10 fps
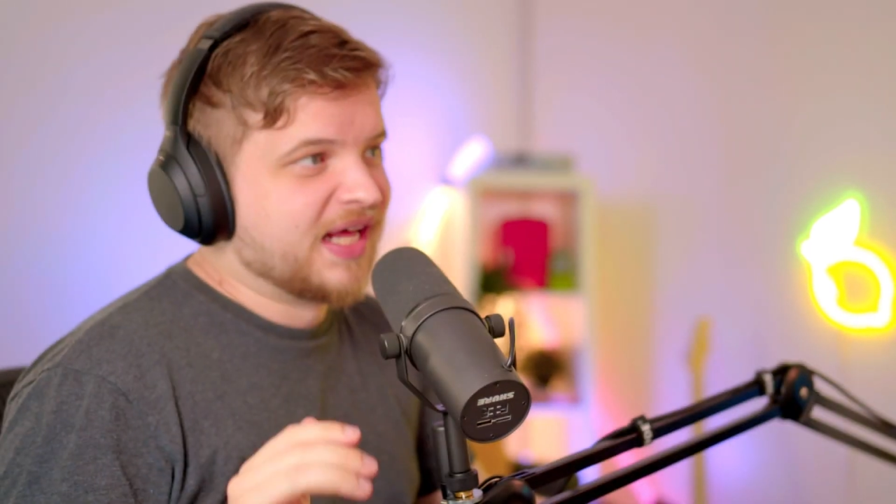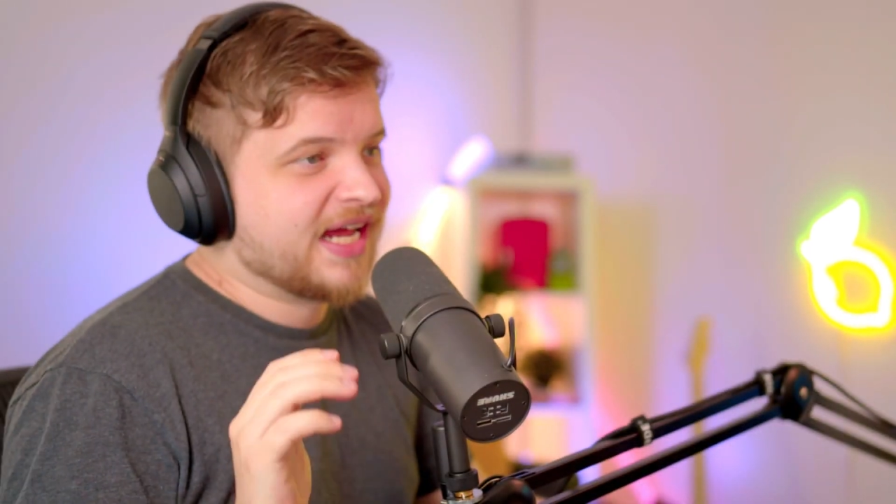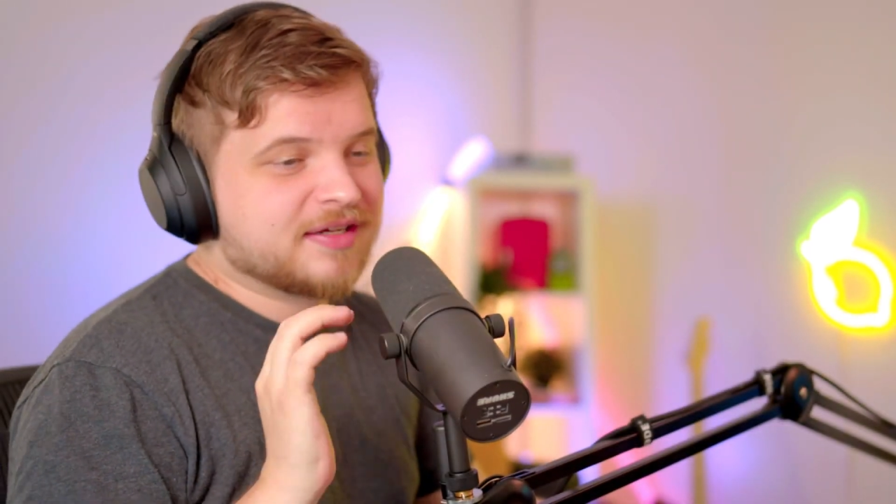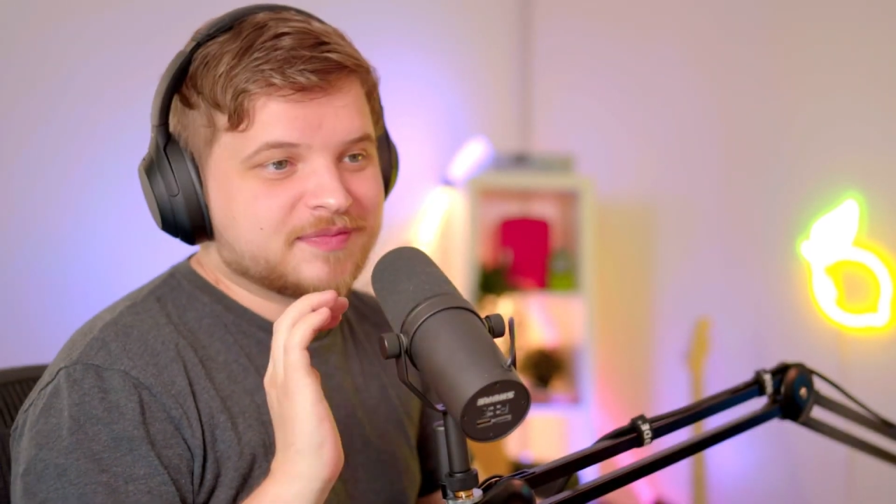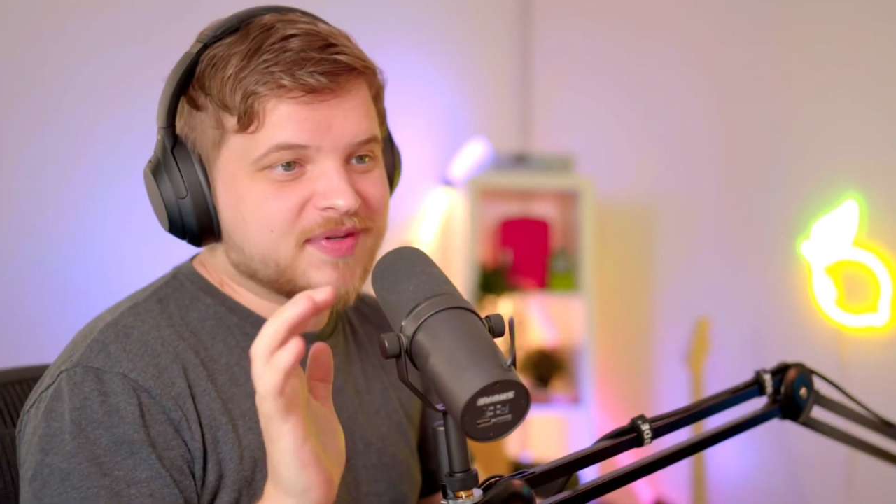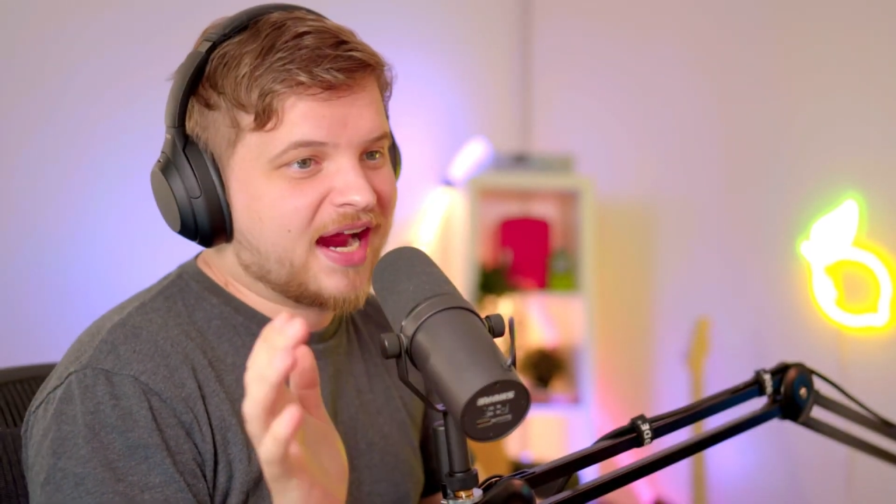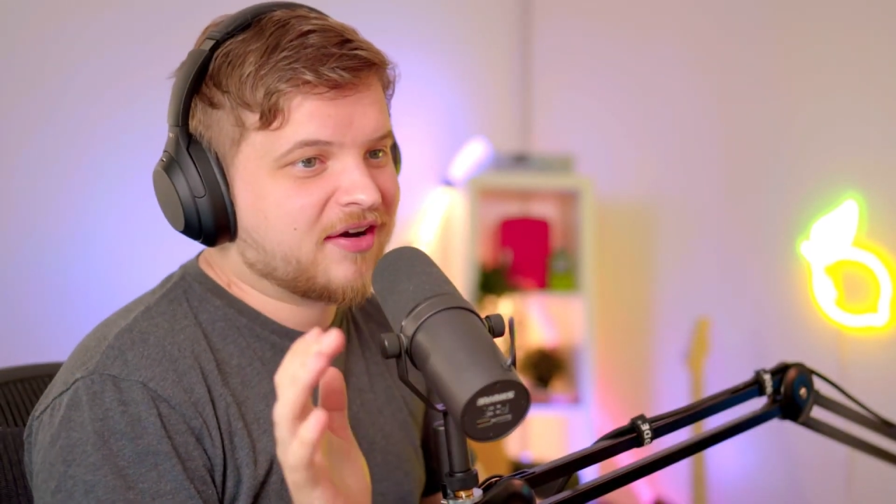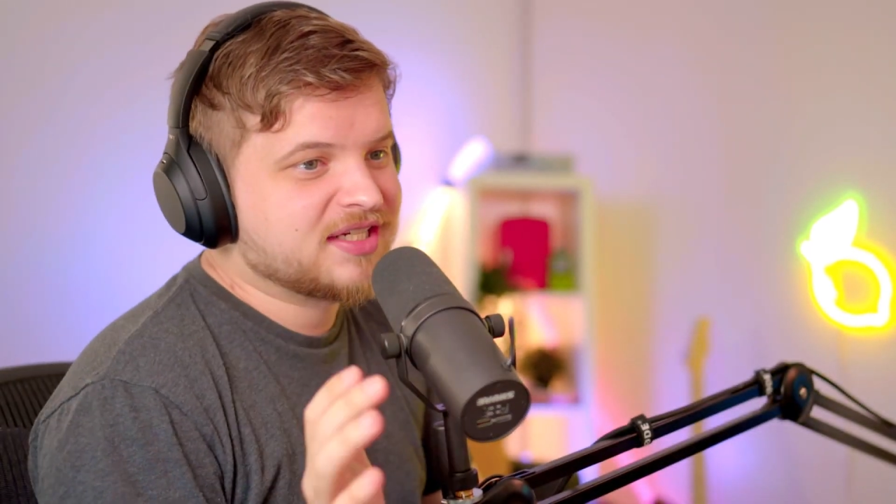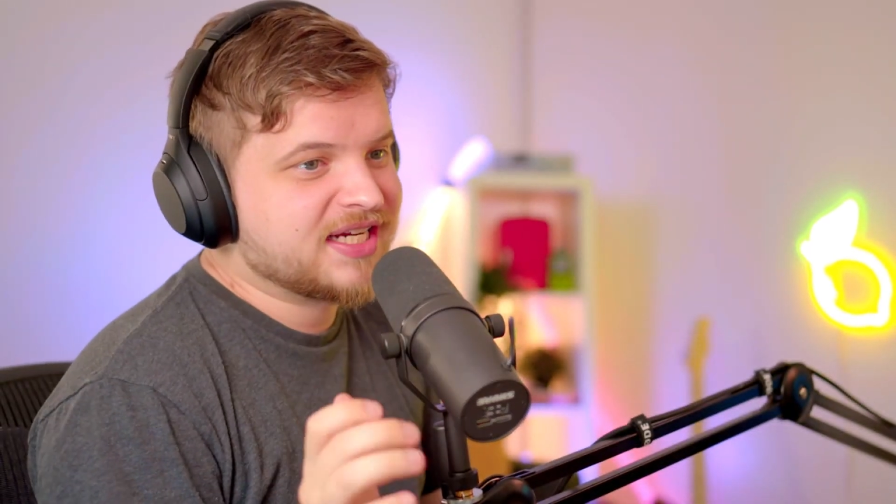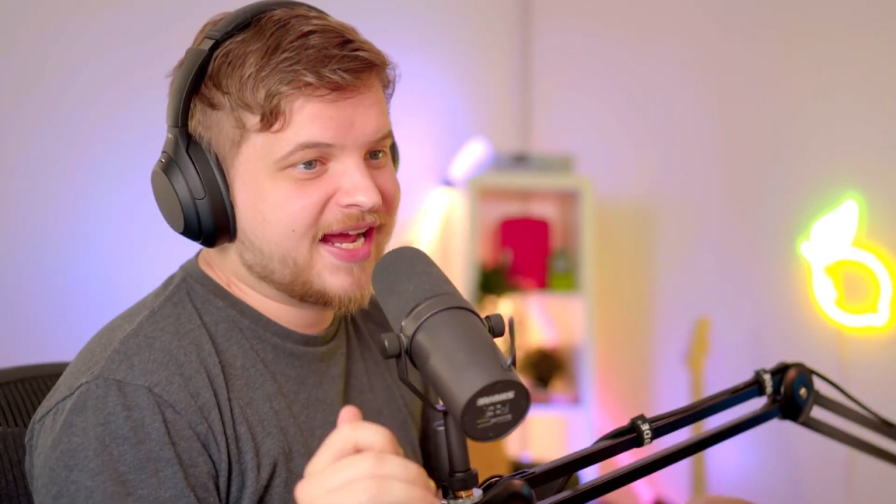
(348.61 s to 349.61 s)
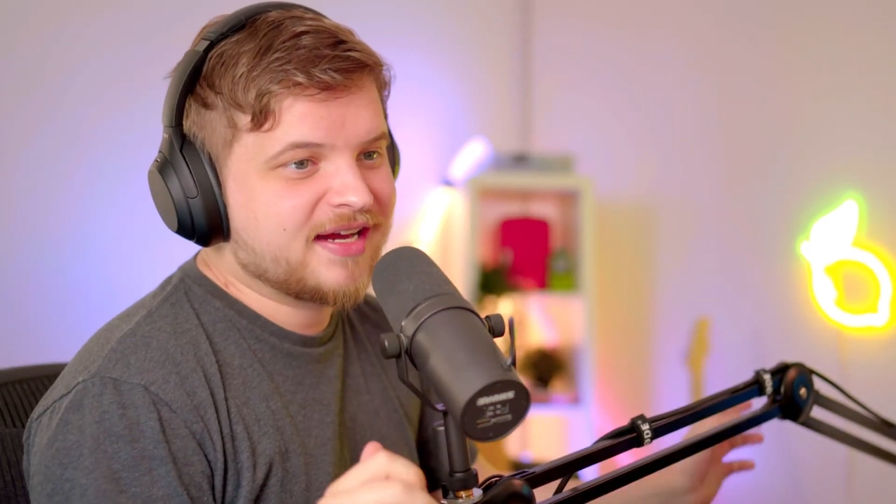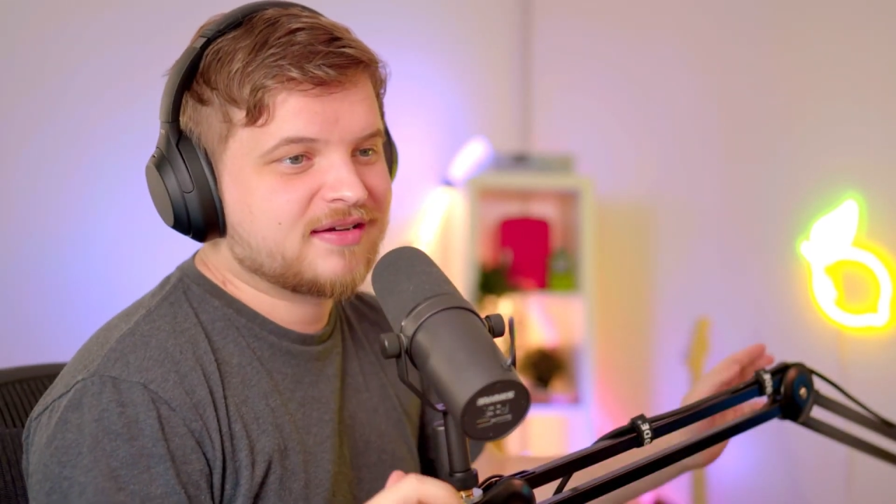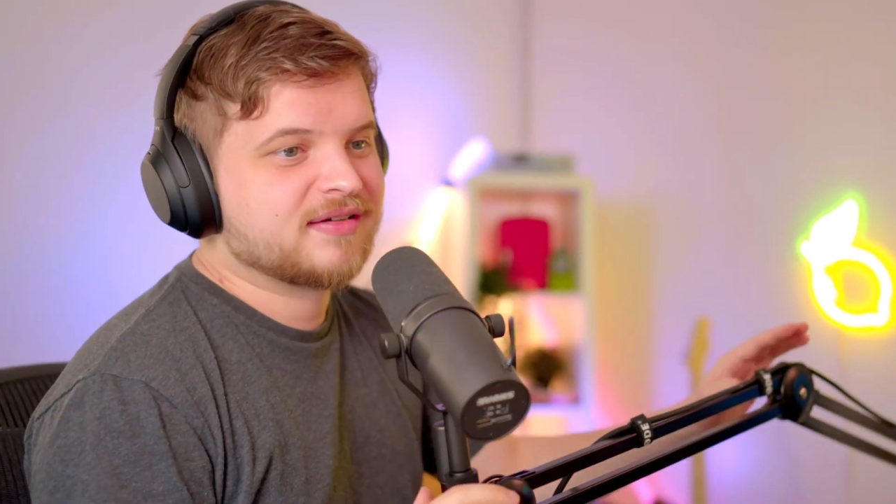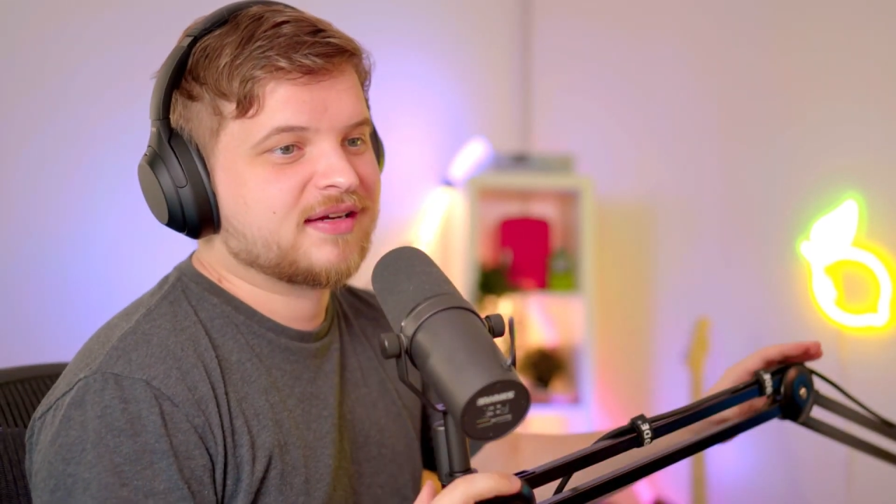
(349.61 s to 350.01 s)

Like, guaranteed.